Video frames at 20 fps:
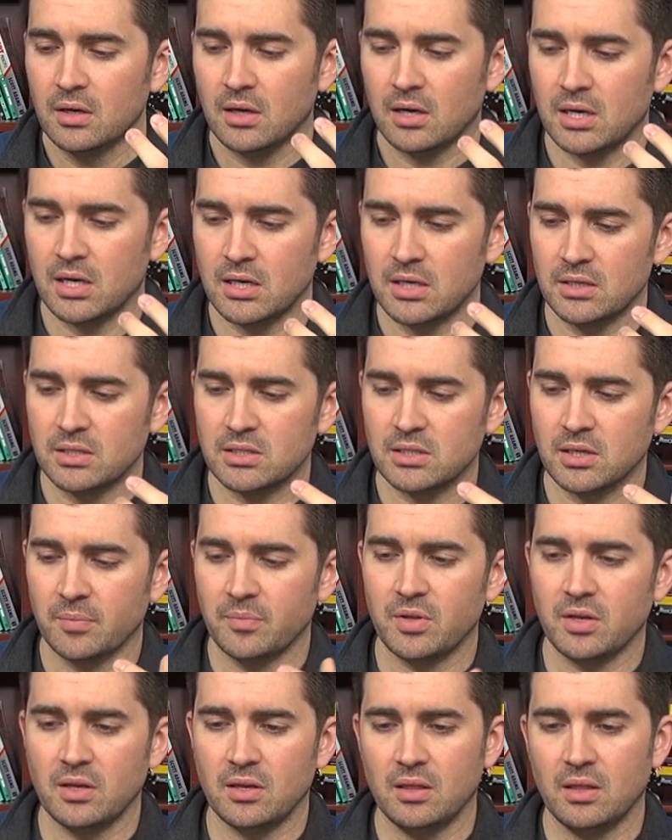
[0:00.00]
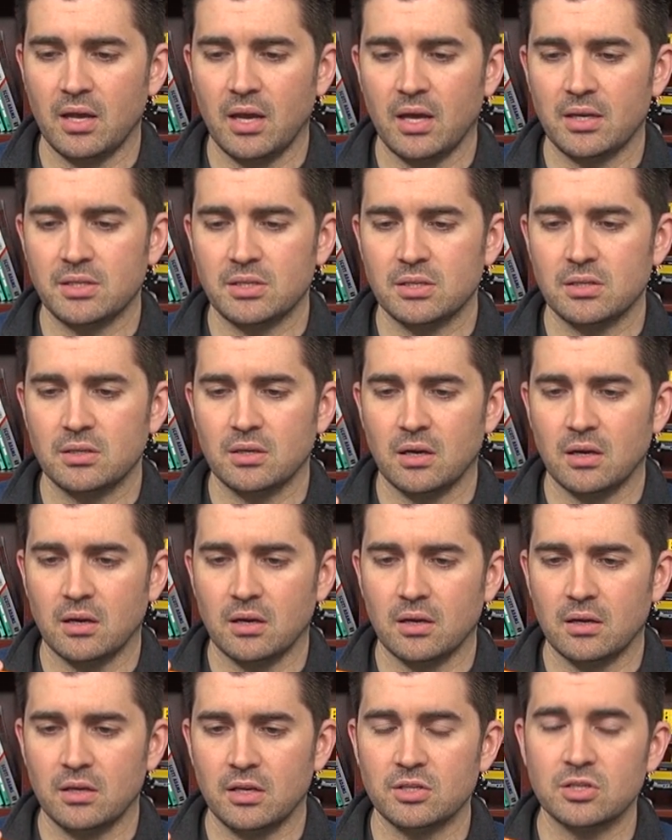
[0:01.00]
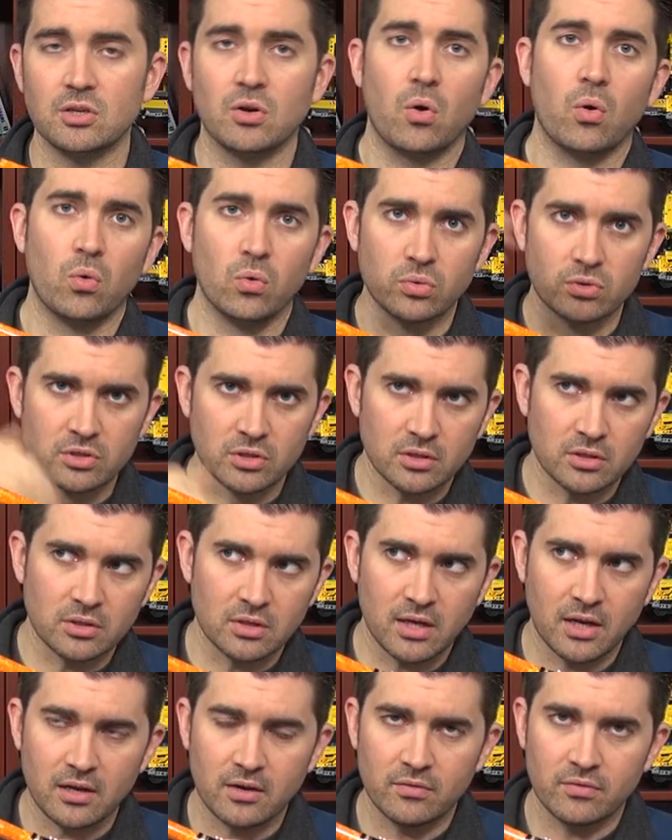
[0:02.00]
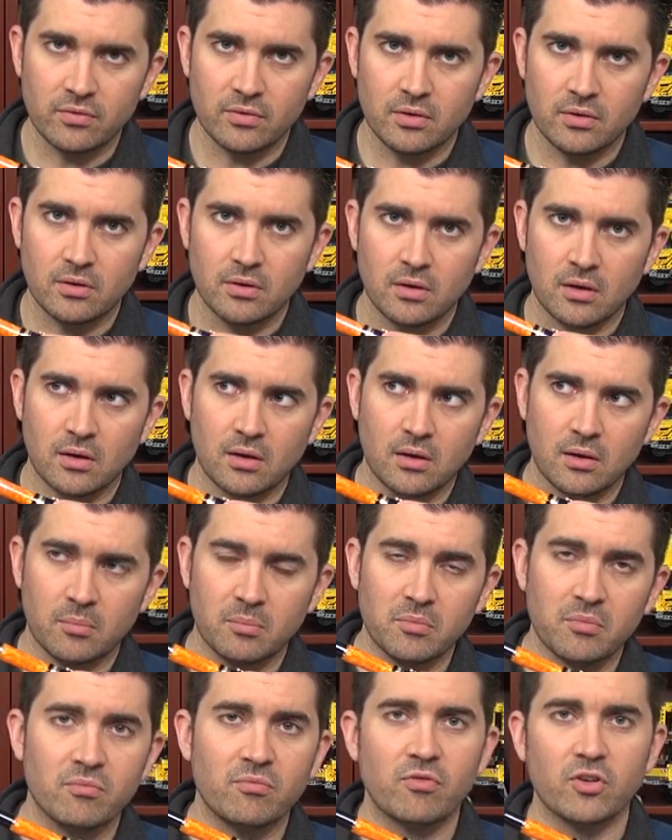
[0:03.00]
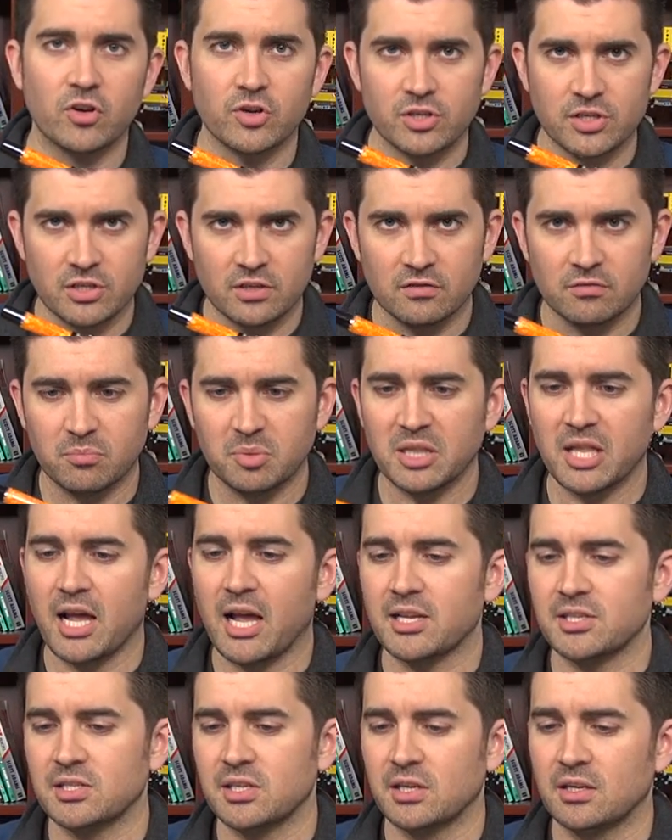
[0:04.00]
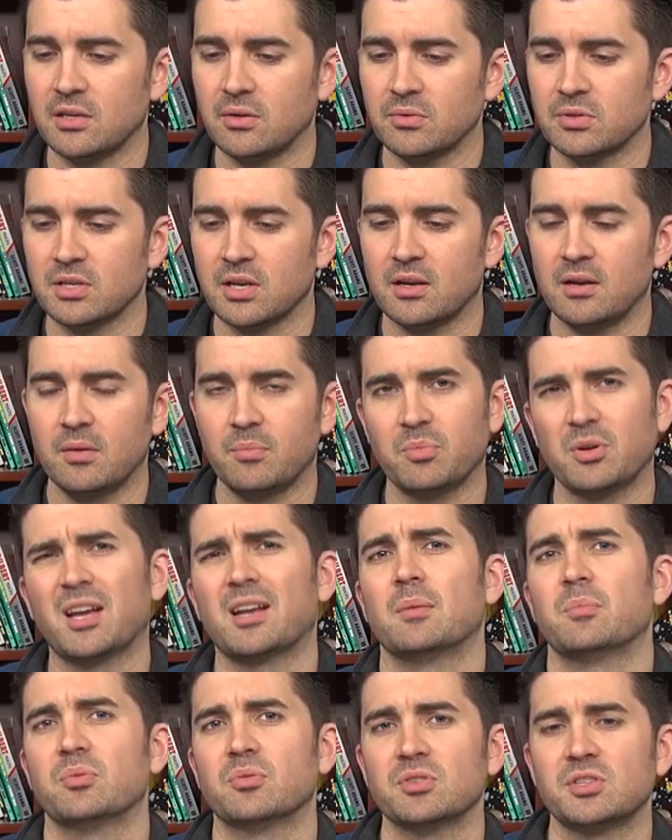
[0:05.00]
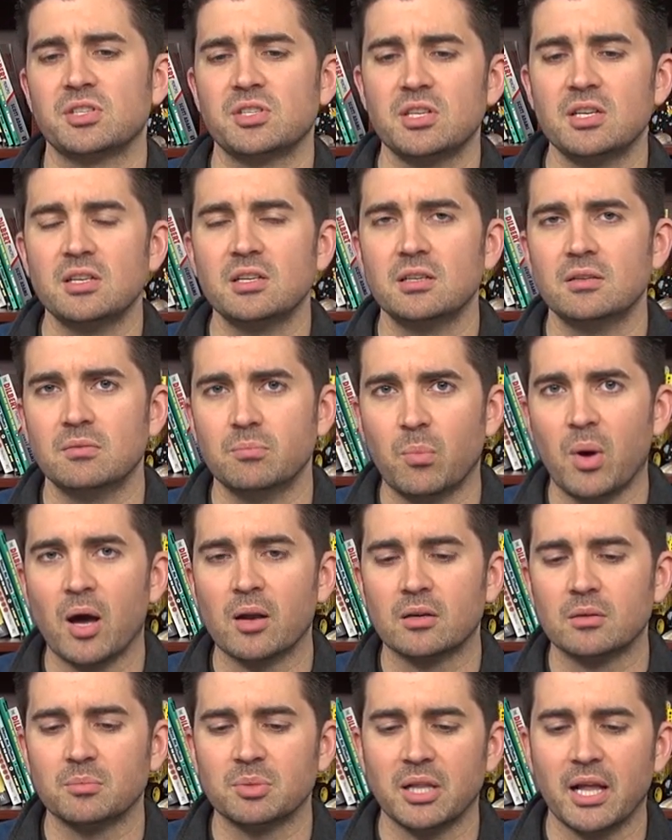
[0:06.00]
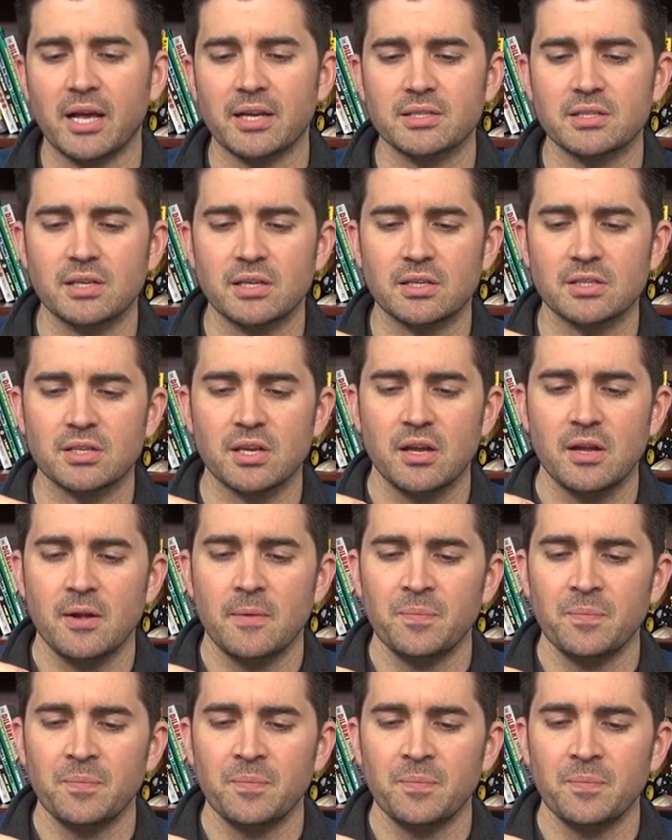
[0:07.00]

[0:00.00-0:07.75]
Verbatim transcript: uh, is something that uh, is an older kind of uh, version of plastic. It was kind of it kind of preceded modern plastics.